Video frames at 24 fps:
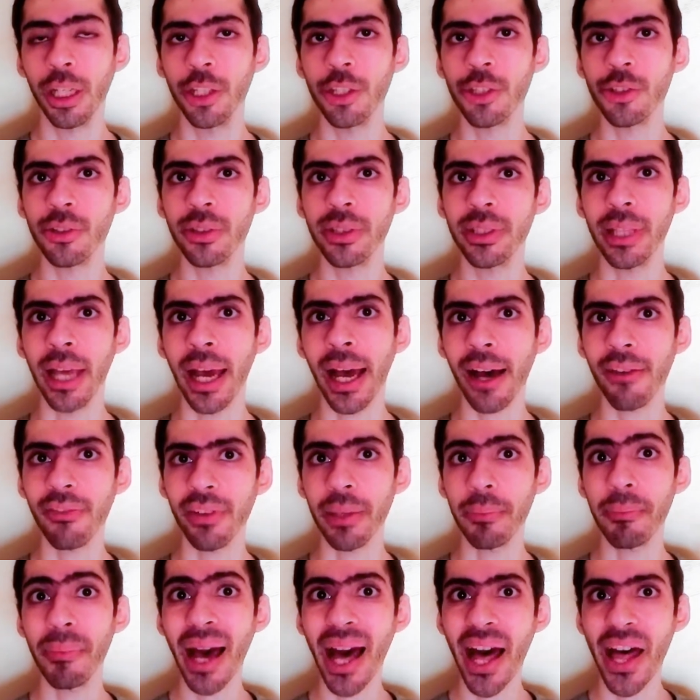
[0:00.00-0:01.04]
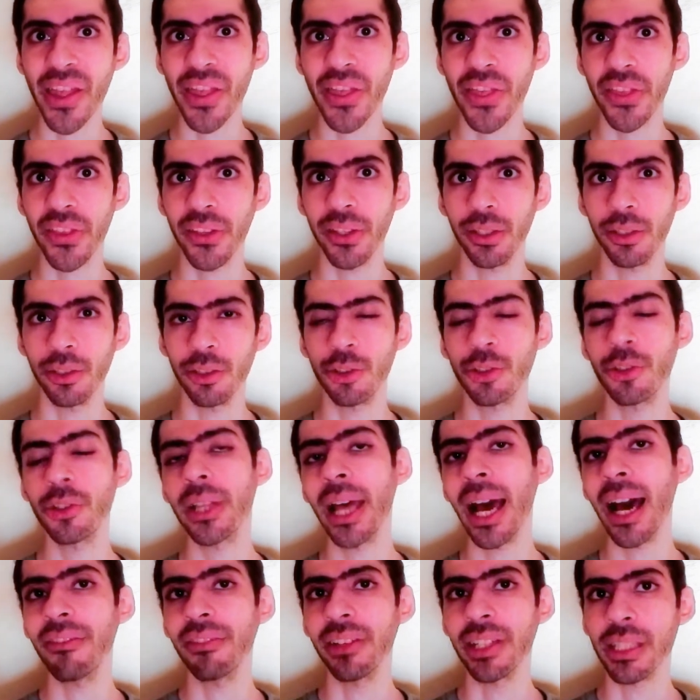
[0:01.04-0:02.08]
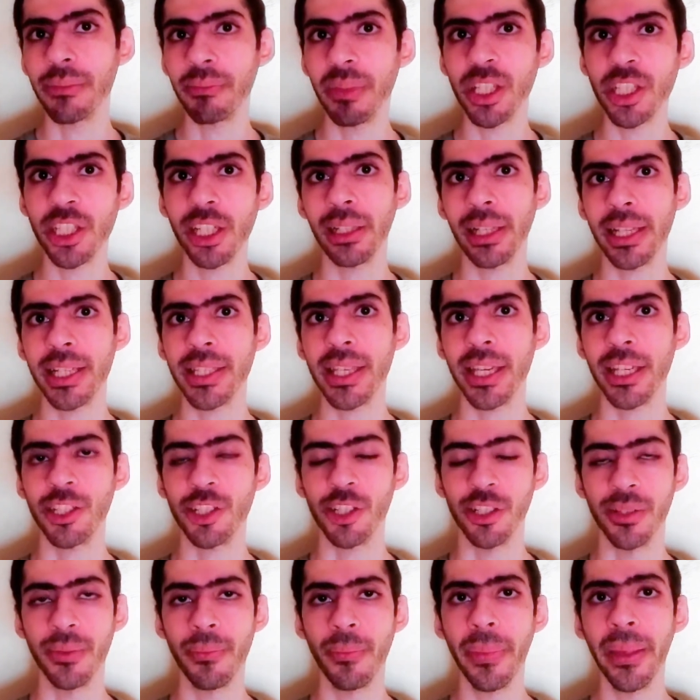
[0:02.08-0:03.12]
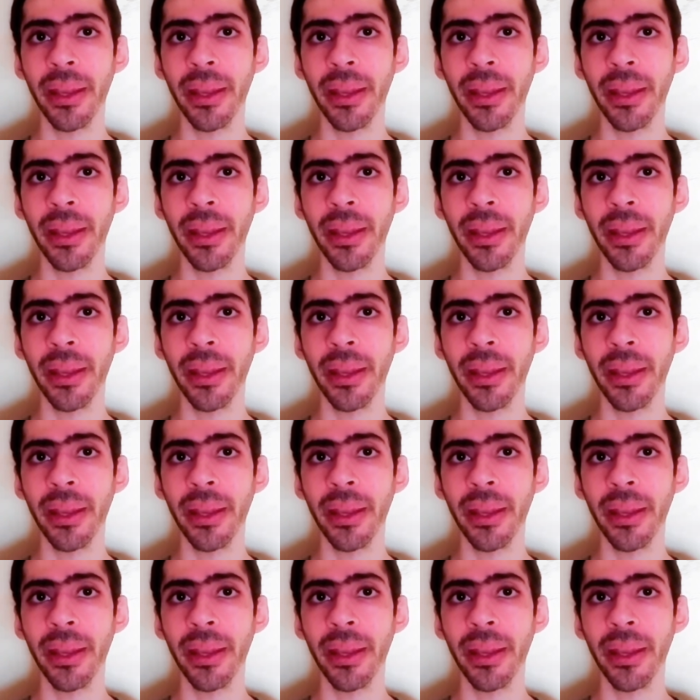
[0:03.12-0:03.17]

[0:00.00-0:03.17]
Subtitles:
you should have a path, you should have a specialization.